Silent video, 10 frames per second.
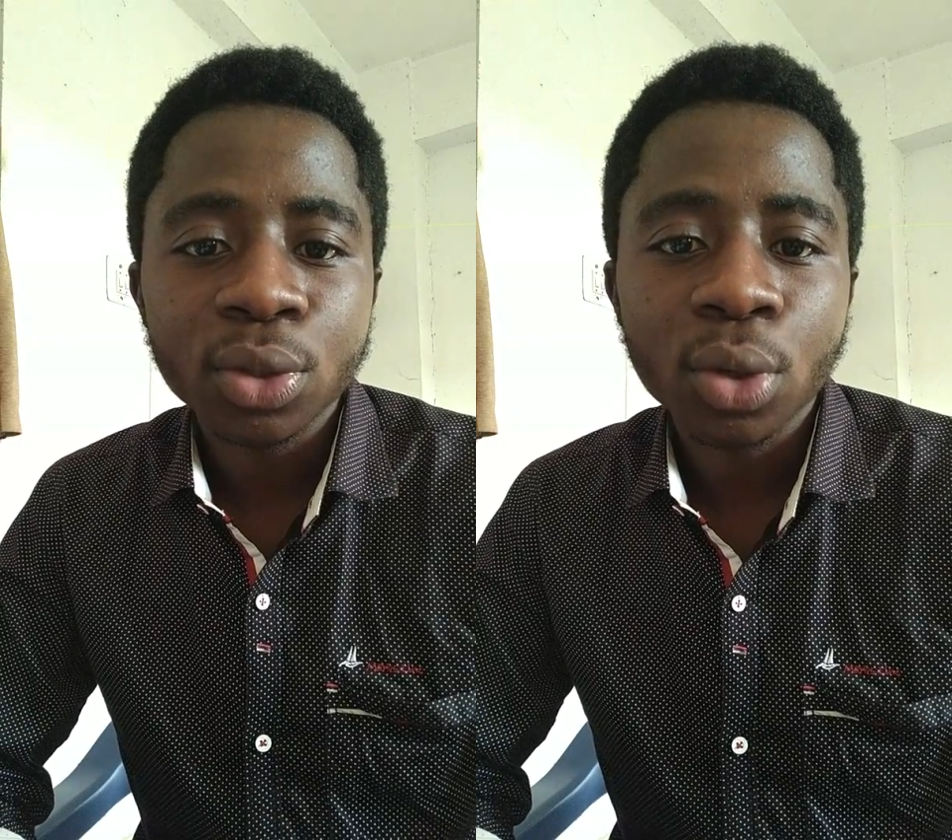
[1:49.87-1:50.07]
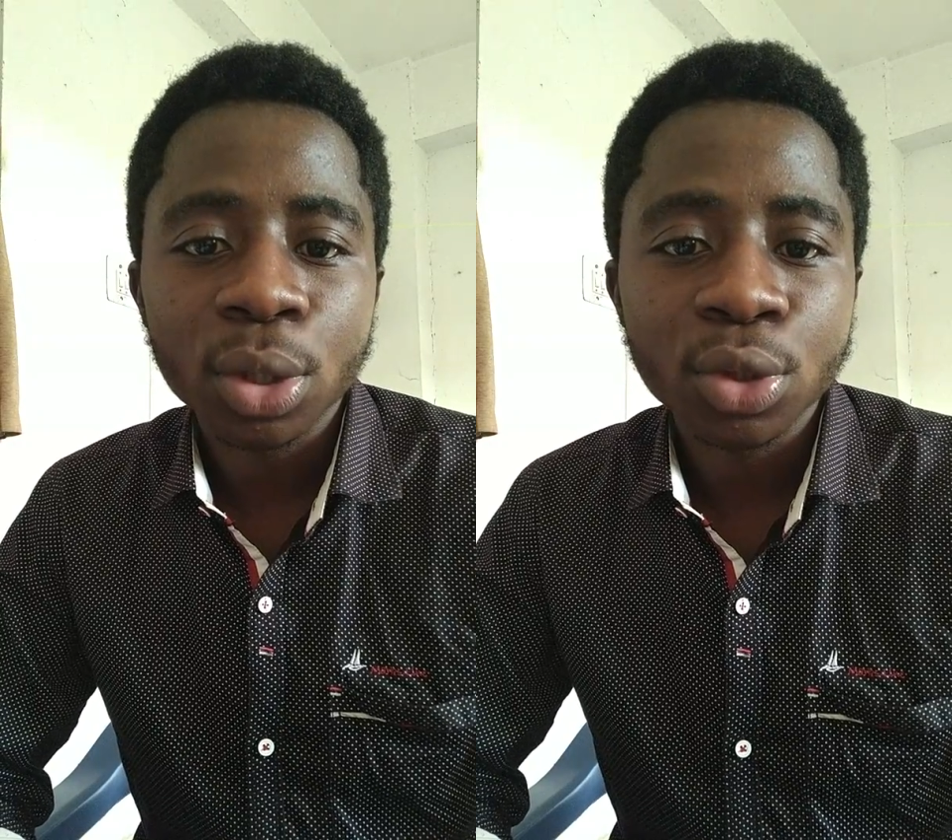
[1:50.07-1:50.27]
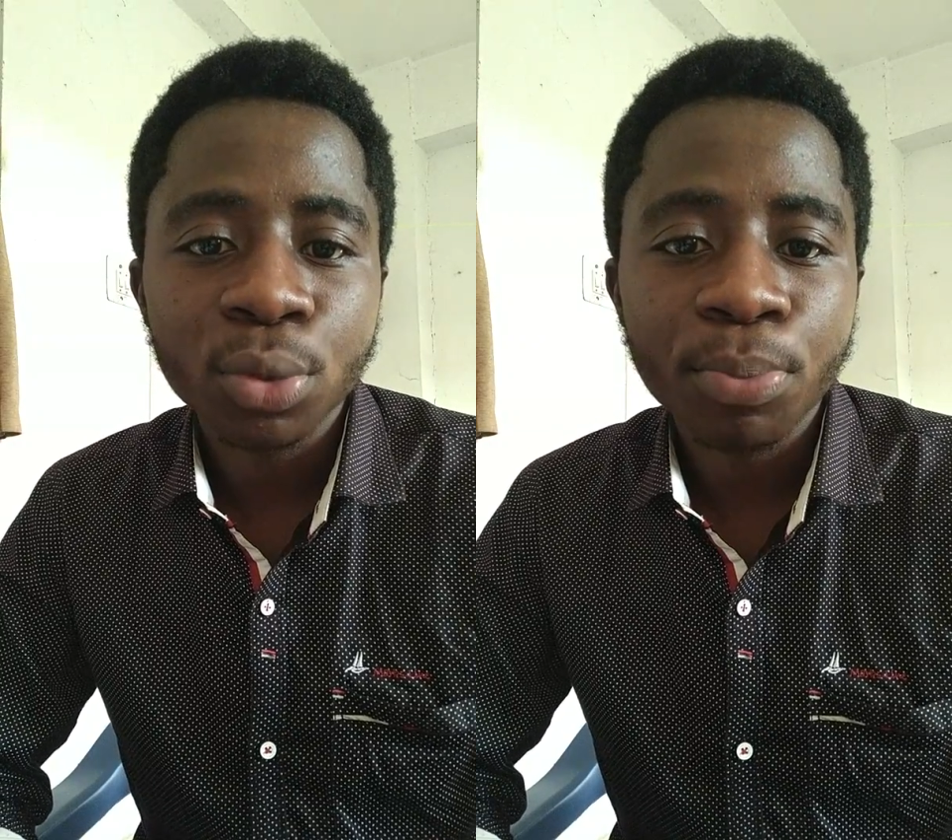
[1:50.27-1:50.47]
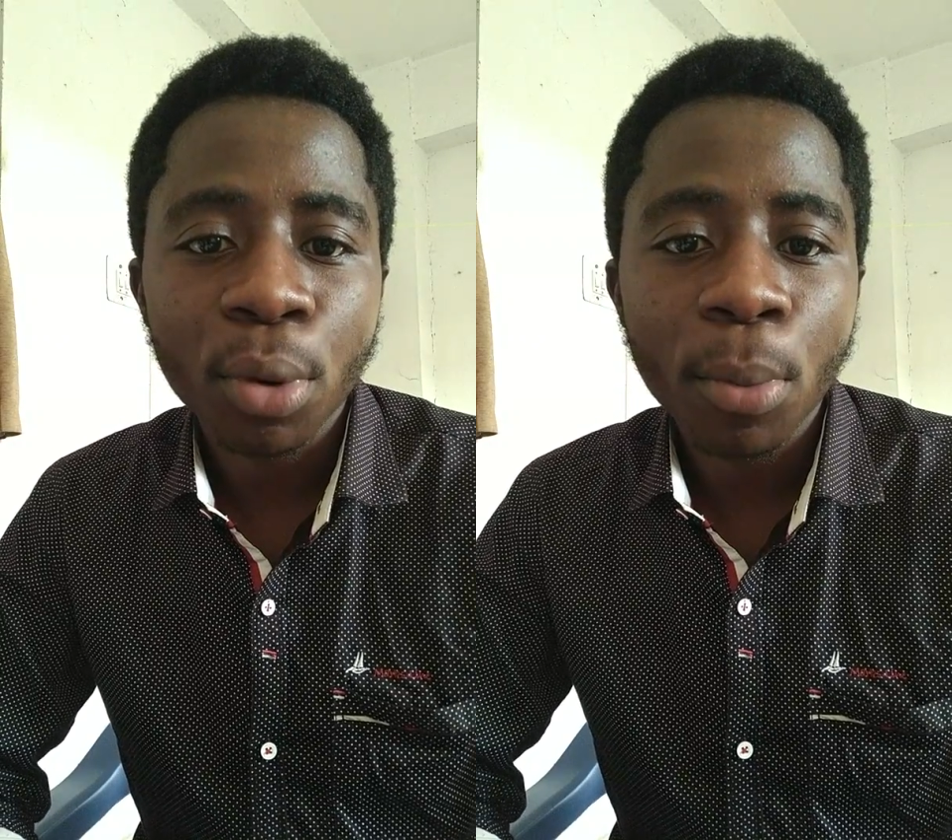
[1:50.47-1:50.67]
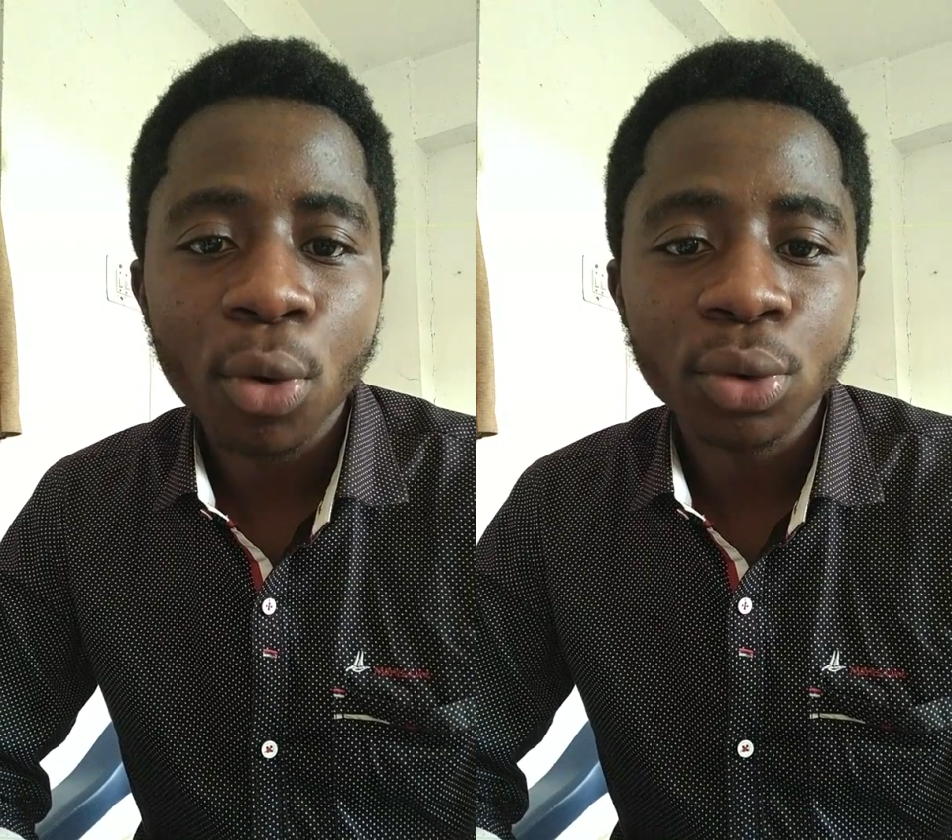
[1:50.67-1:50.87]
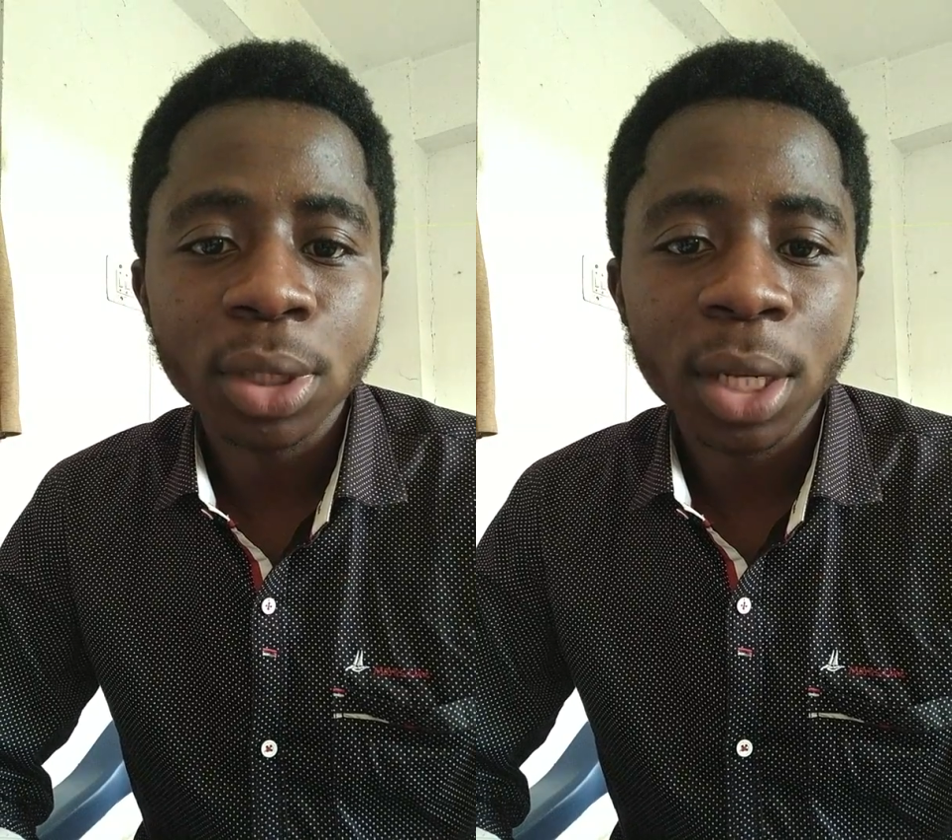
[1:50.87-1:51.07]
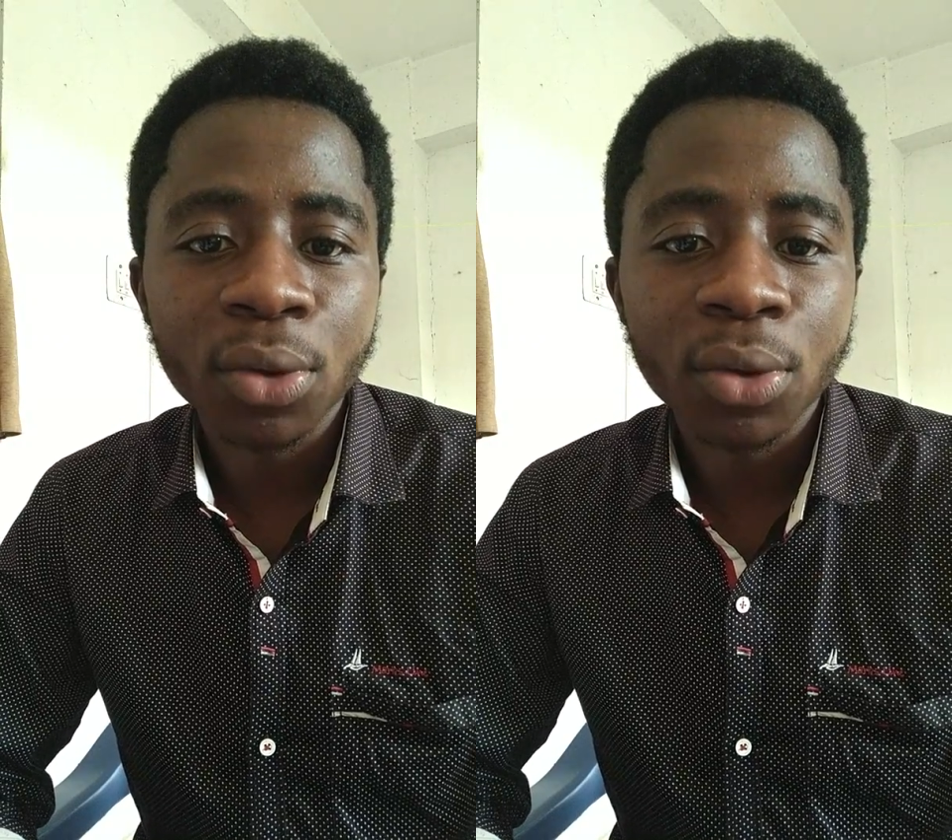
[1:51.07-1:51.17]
so as to promote